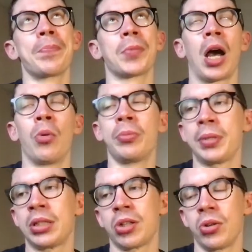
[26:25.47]
I wouldn't be
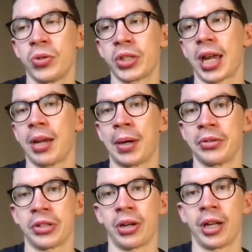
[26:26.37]
too scared about
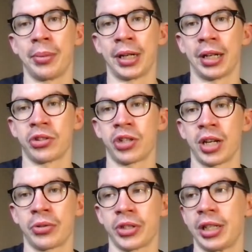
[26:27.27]
starting him against
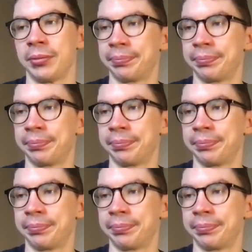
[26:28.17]
Chelsea.